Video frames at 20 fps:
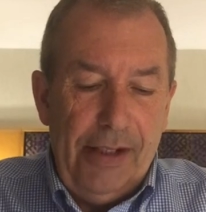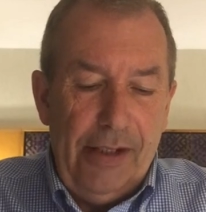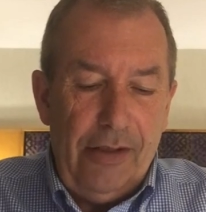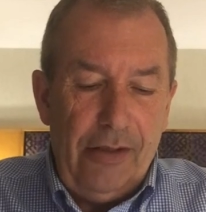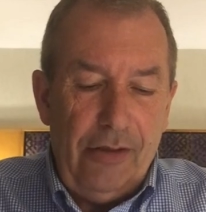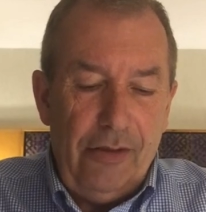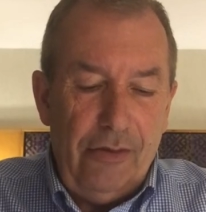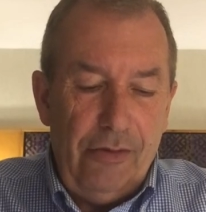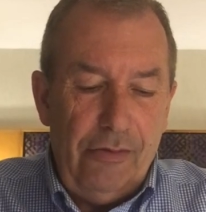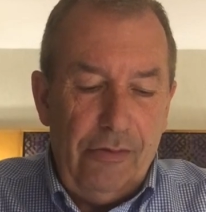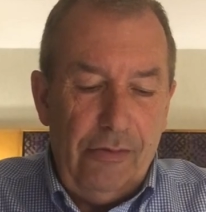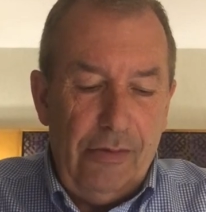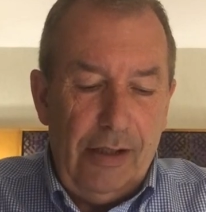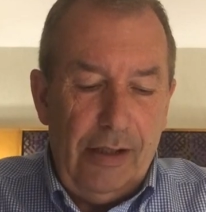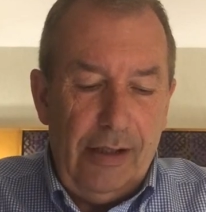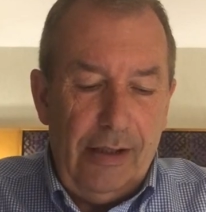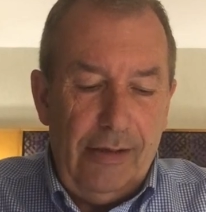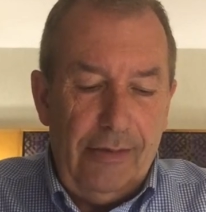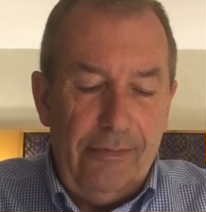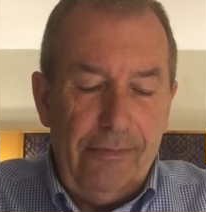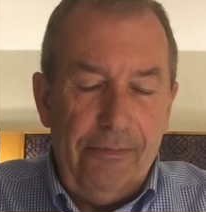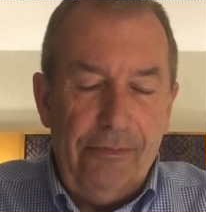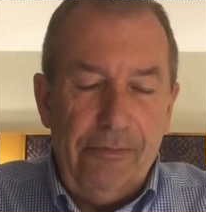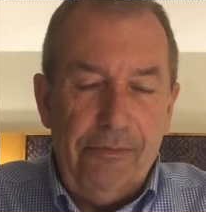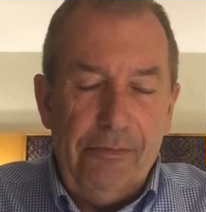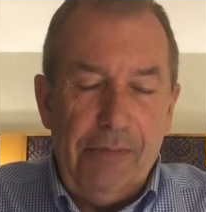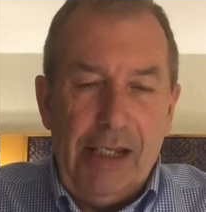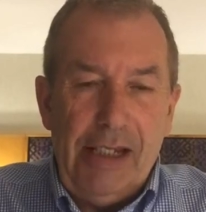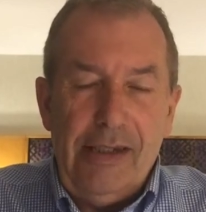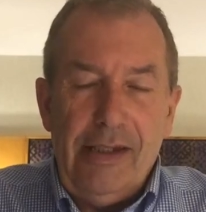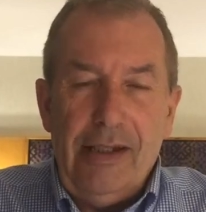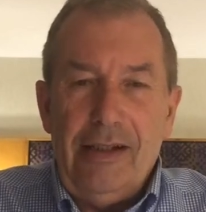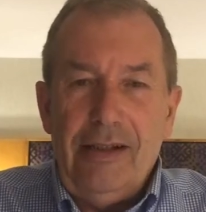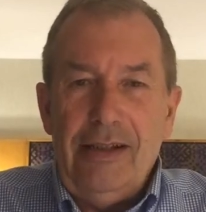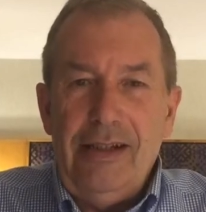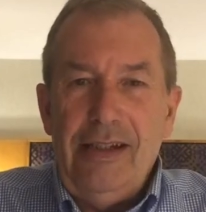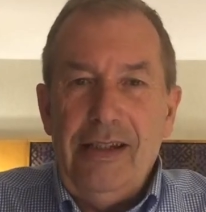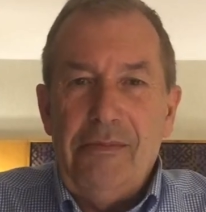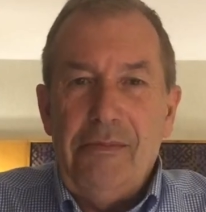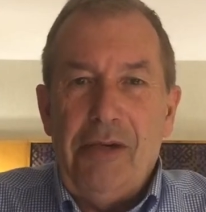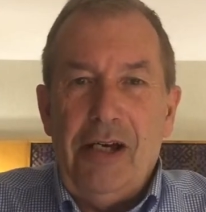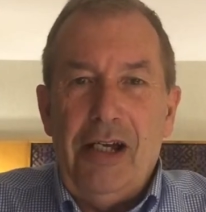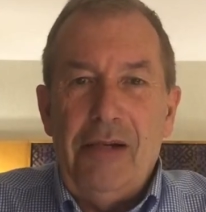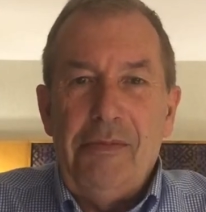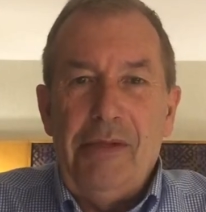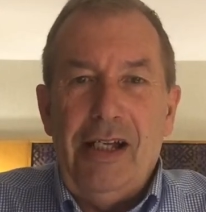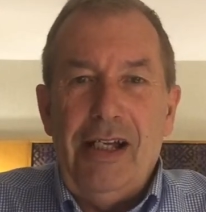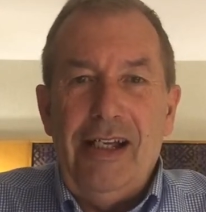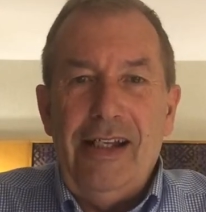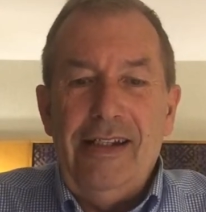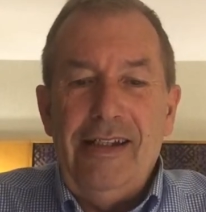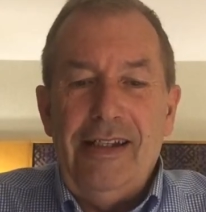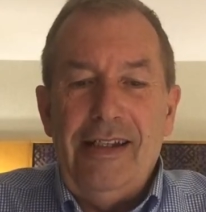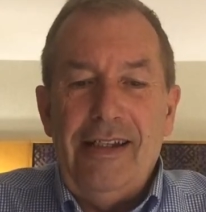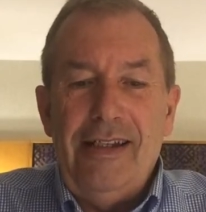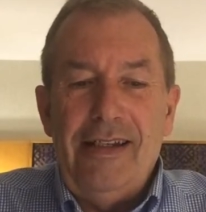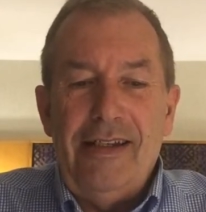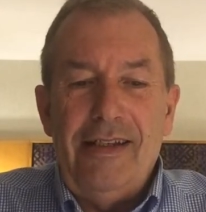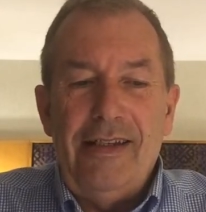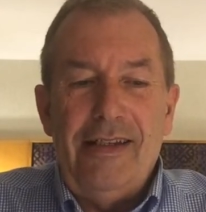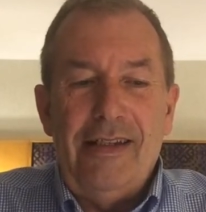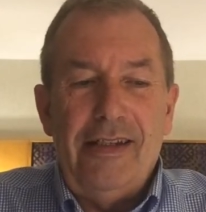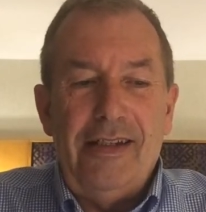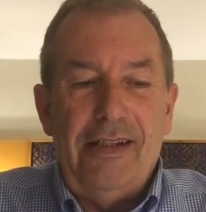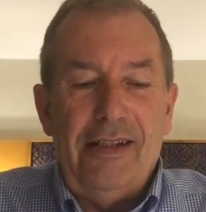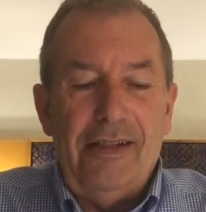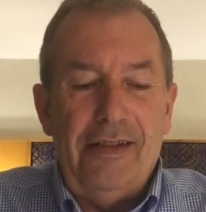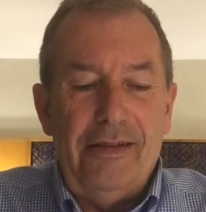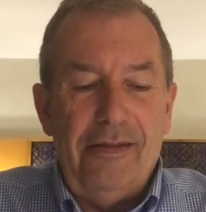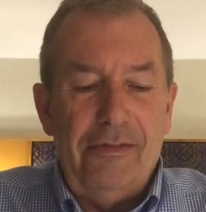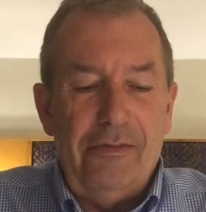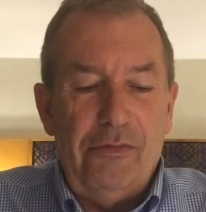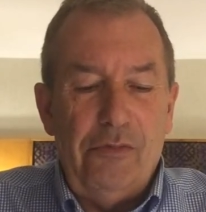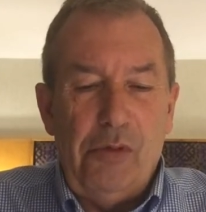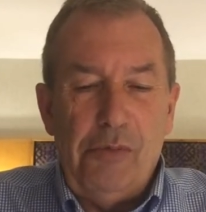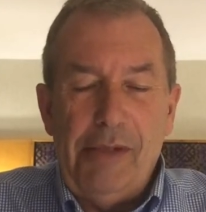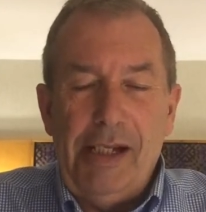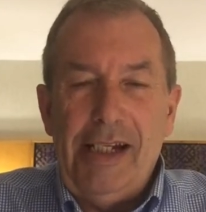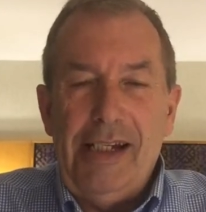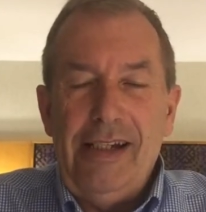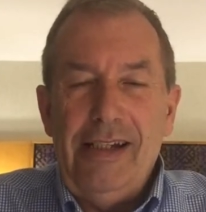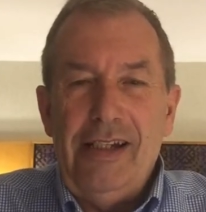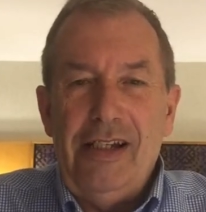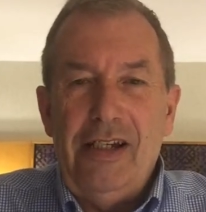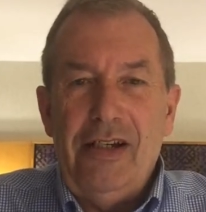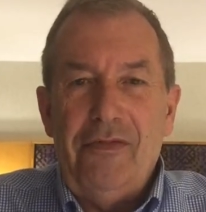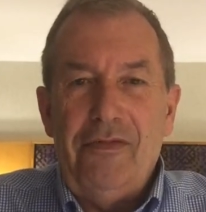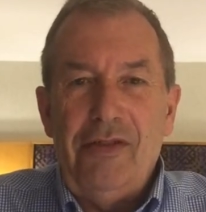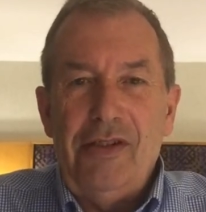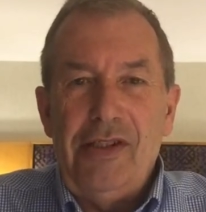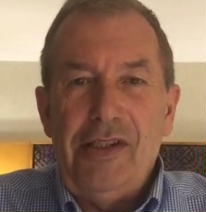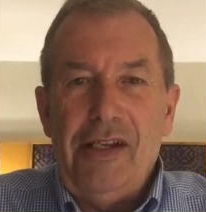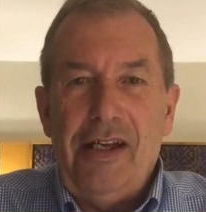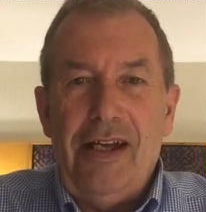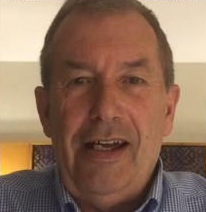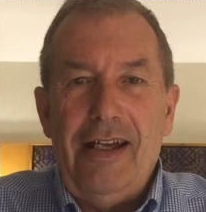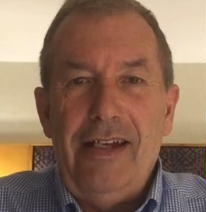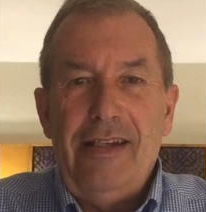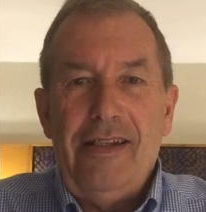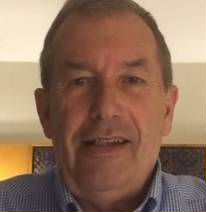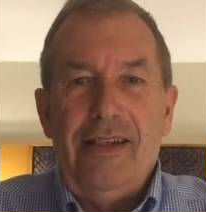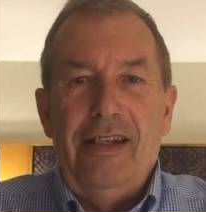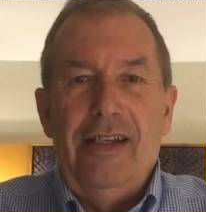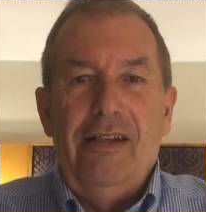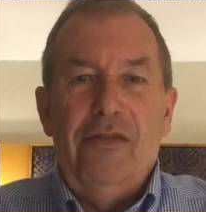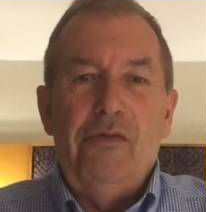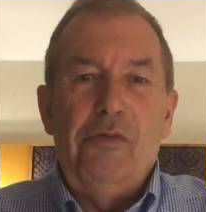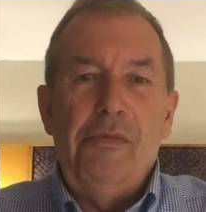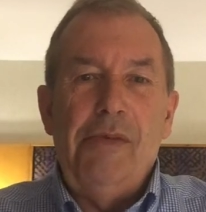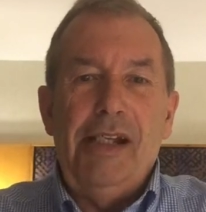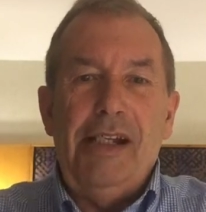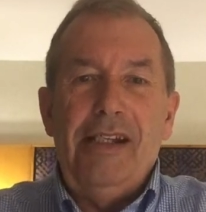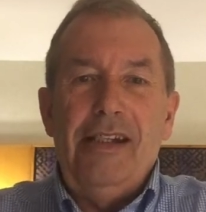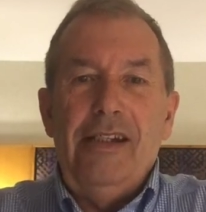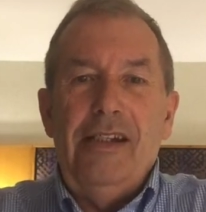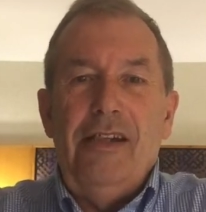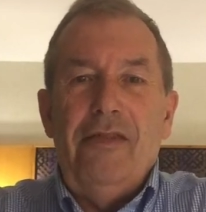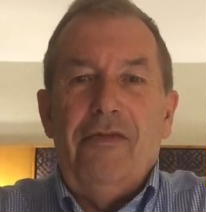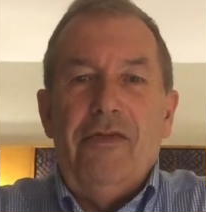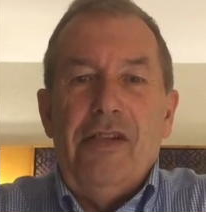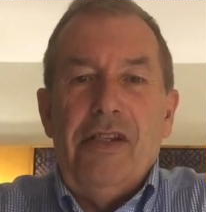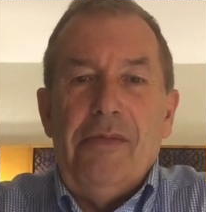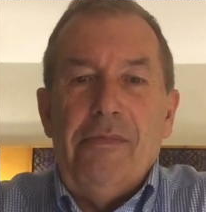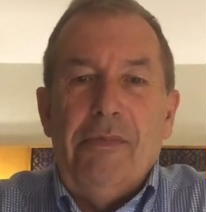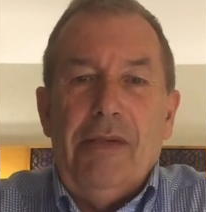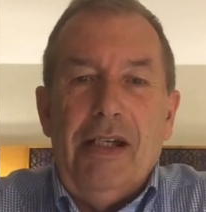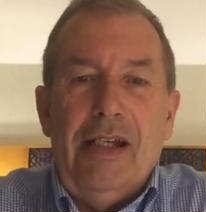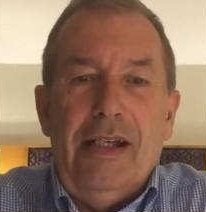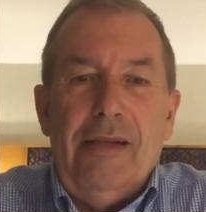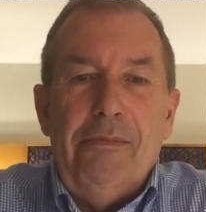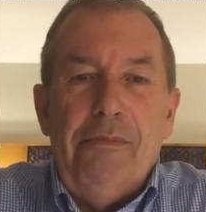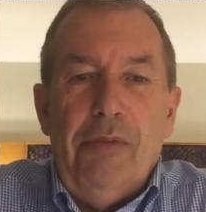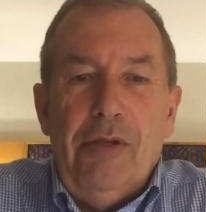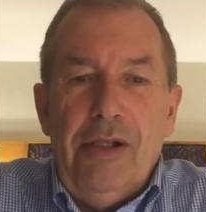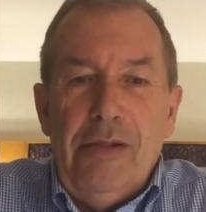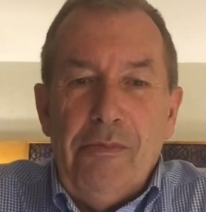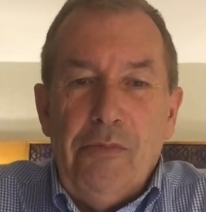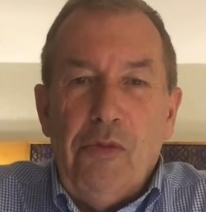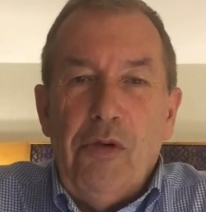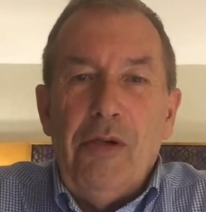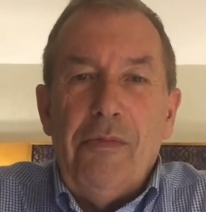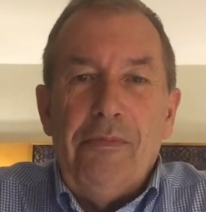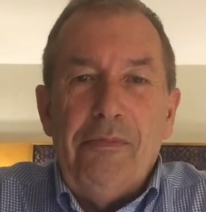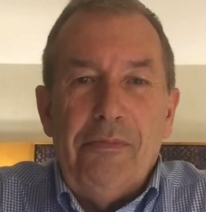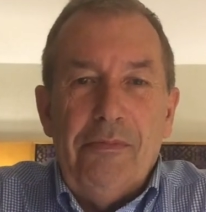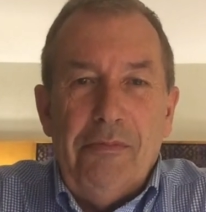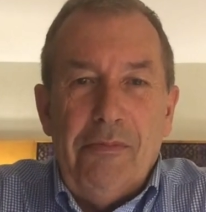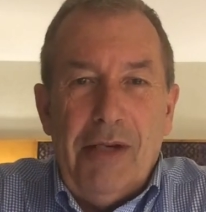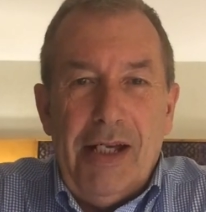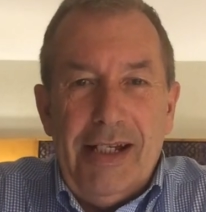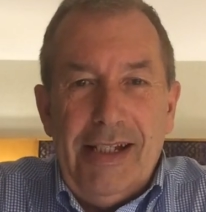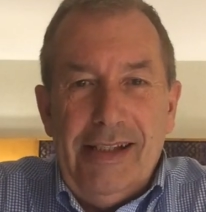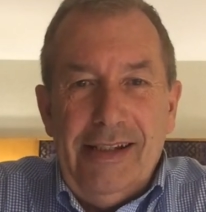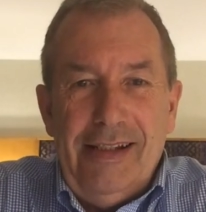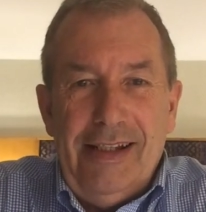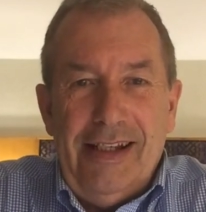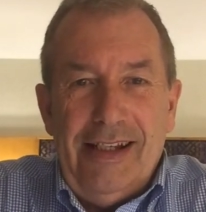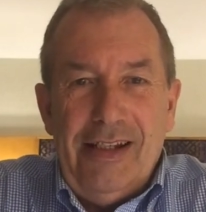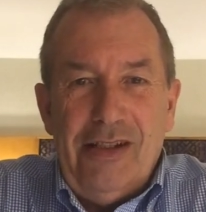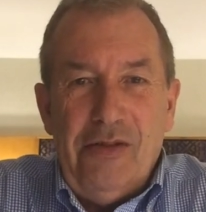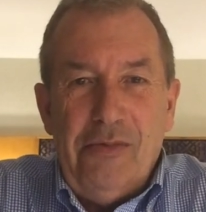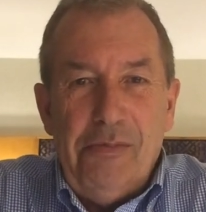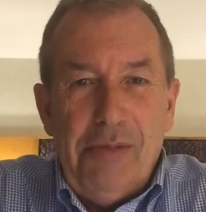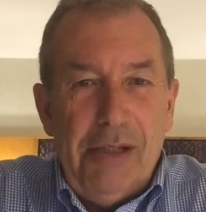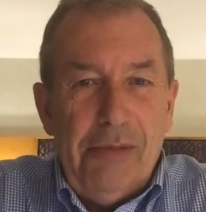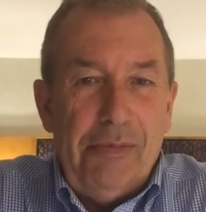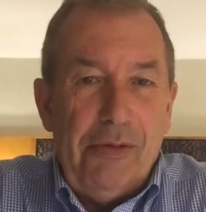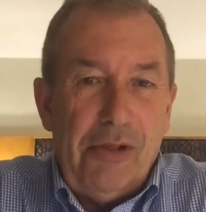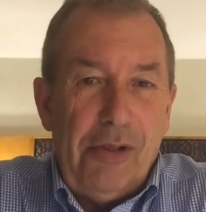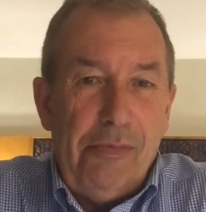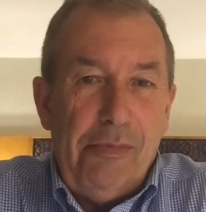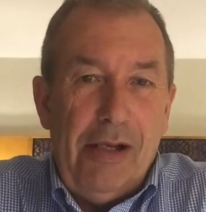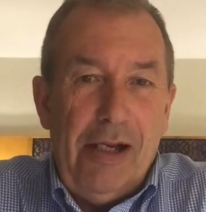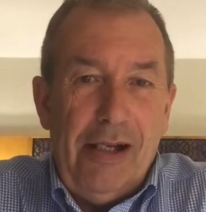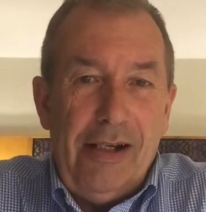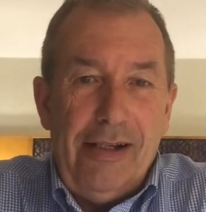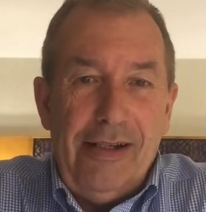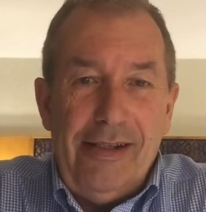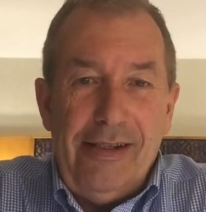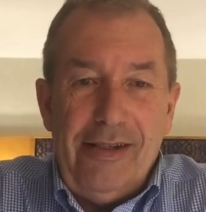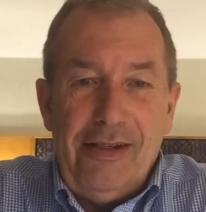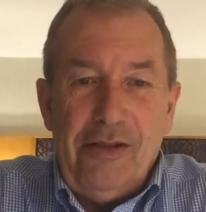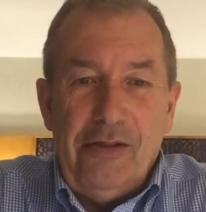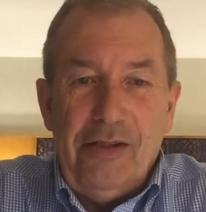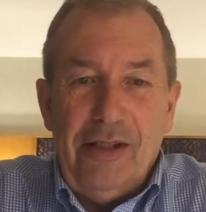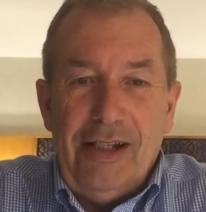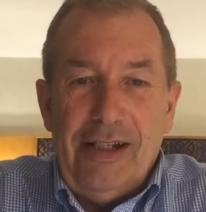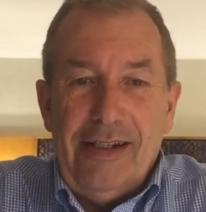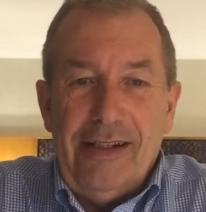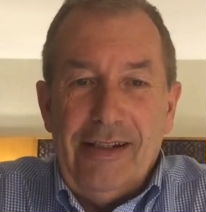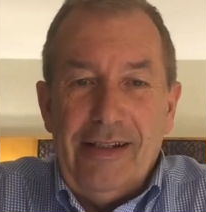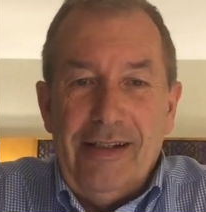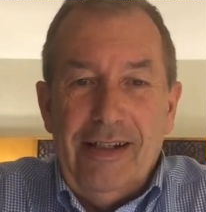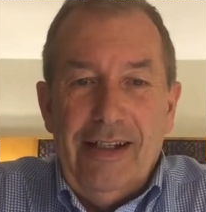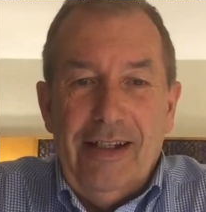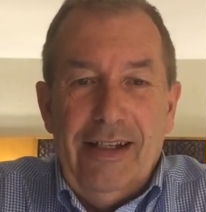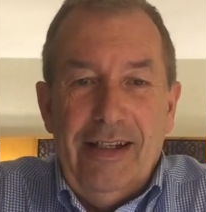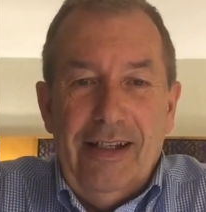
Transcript: So basically, the bottom line is we're making a difference, guys. We're making a difference by putting more money into people's pockets so they can